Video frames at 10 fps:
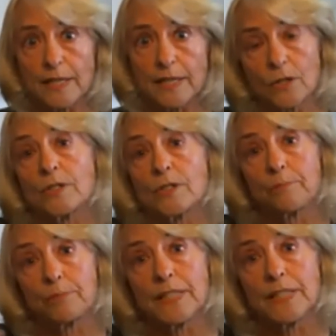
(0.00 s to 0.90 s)
And so it
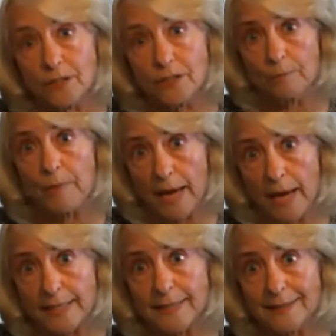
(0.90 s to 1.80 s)
depletes your
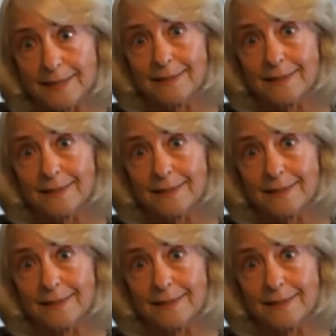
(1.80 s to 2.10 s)
body's